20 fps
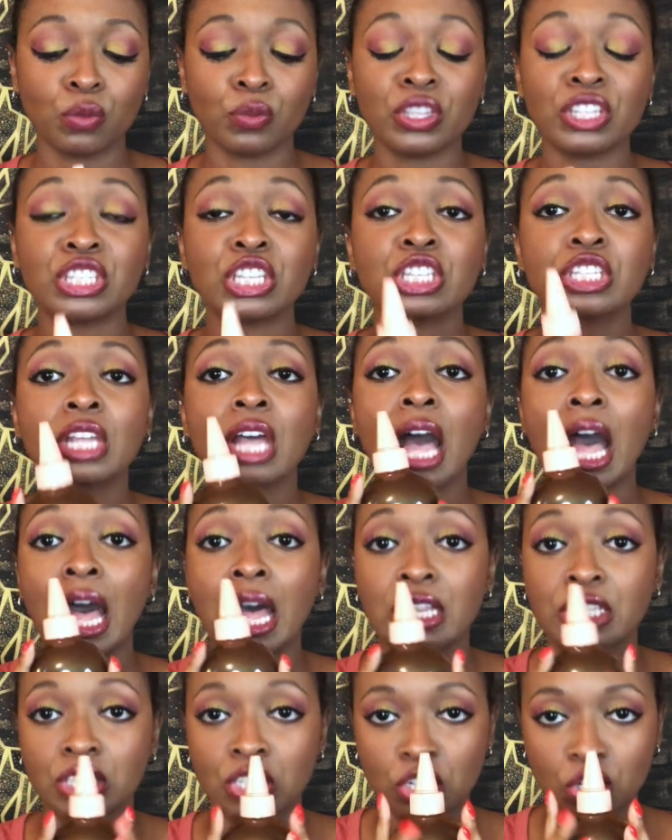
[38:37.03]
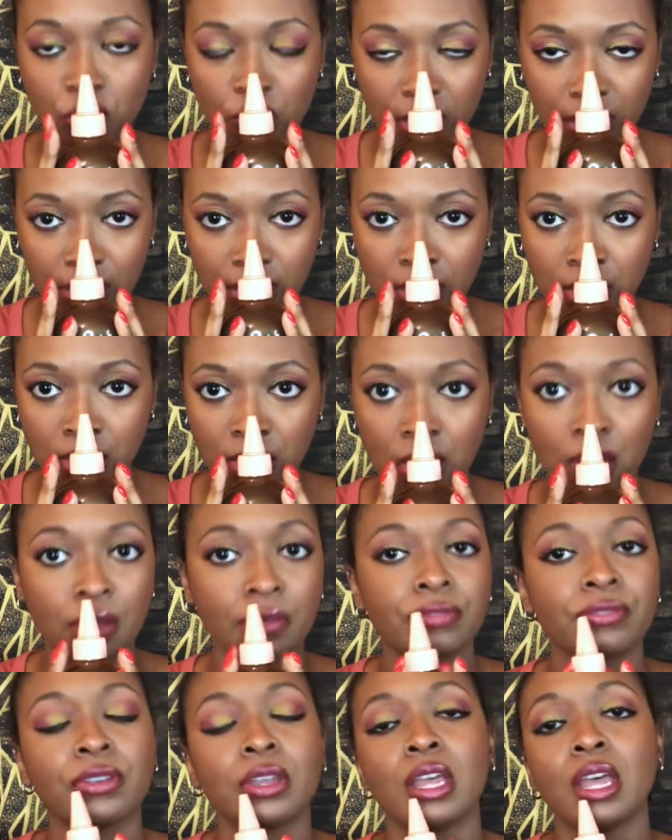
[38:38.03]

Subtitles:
This is concentrated stuff.